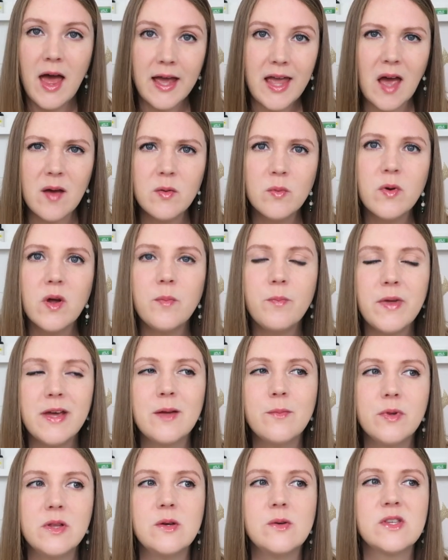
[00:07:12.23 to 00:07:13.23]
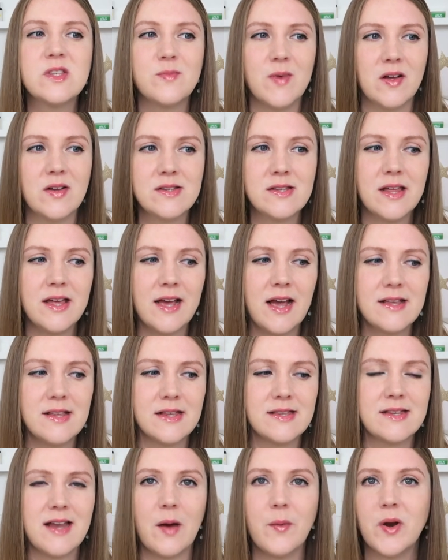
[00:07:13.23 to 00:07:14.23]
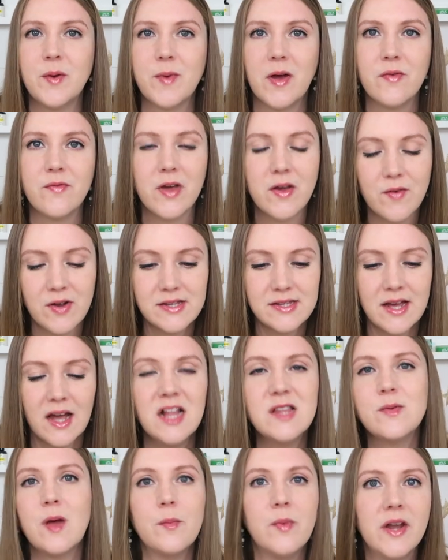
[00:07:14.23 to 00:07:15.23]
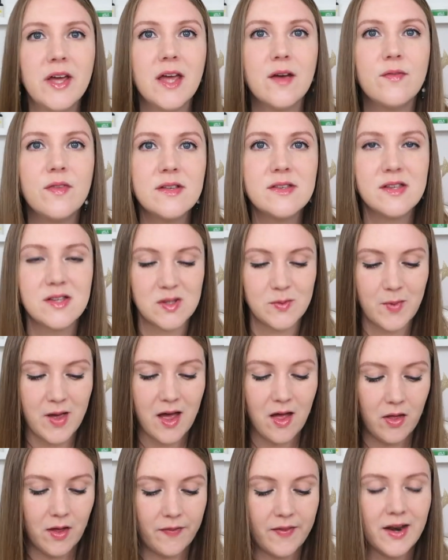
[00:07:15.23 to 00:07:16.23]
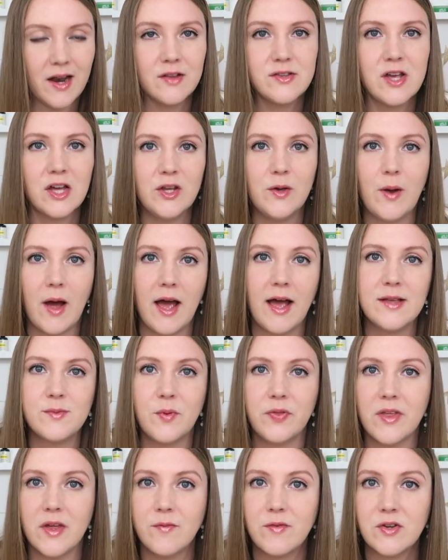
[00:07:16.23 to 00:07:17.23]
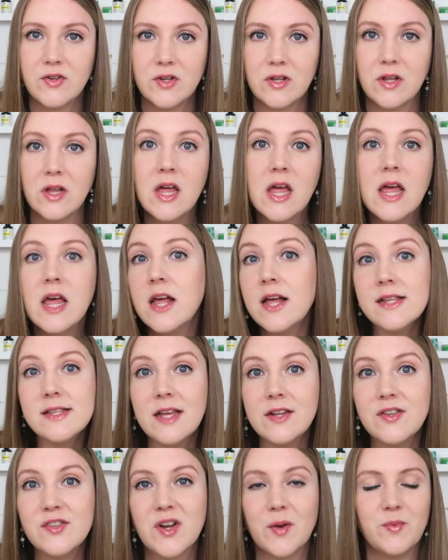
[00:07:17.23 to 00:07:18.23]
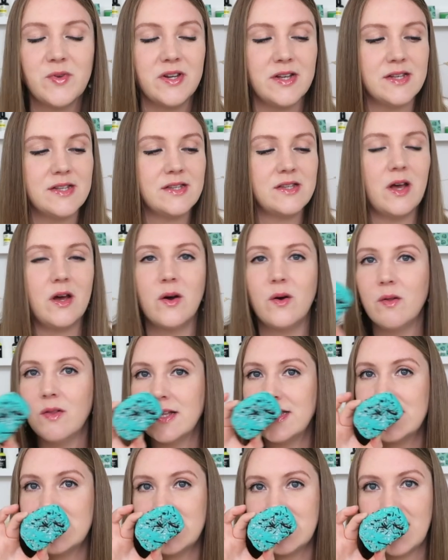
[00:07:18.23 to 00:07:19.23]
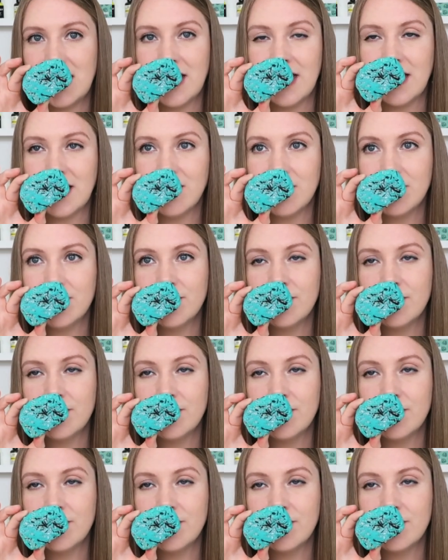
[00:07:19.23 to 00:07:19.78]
I can't remember what Big Blue smells like because it's not one of my favorite scents, so I'm going to give this a smell and then I'll tell you guys what the official scent description is. So let's see.